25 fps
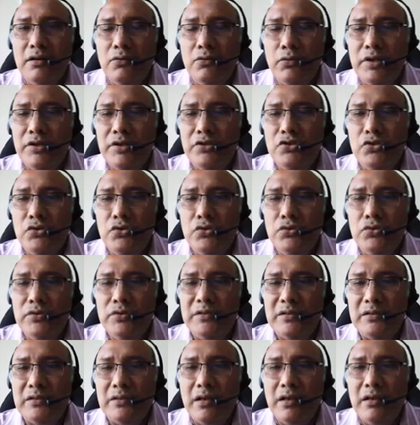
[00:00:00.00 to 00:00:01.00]
when you
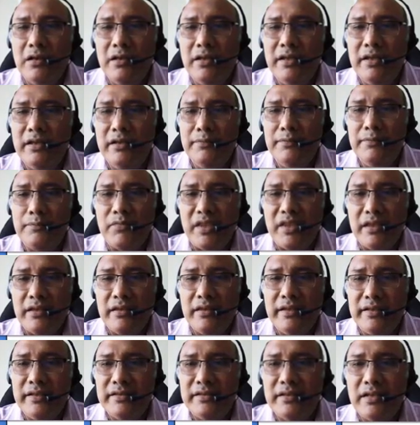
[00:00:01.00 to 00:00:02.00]
study
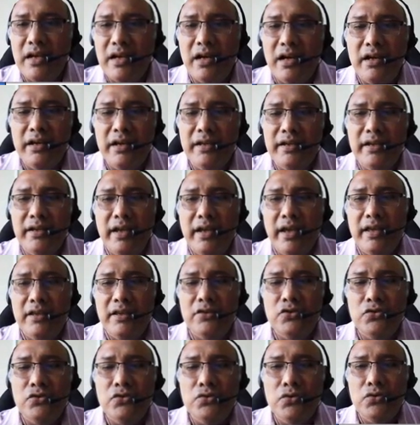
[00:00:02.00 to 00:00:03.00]
this guide
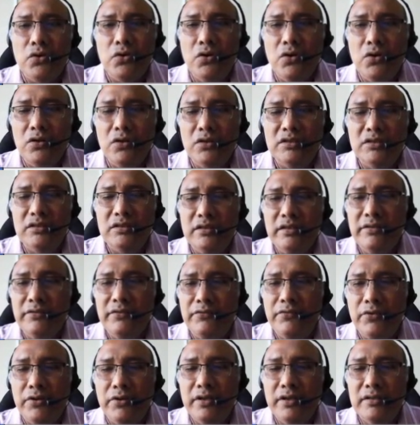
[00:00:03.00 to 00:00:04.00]
and do all the
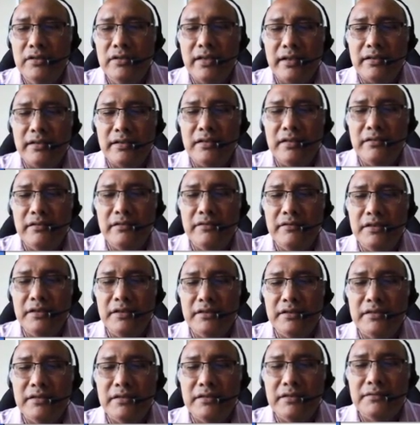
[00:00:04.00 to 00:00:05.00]
different
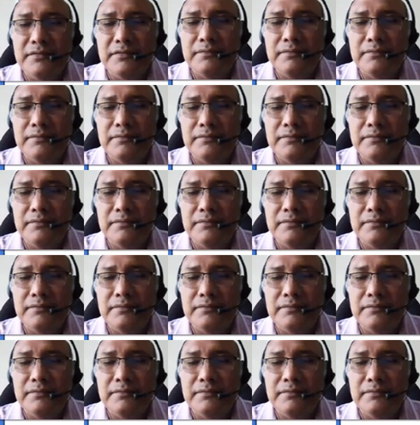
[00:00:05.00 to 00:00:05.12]
activities.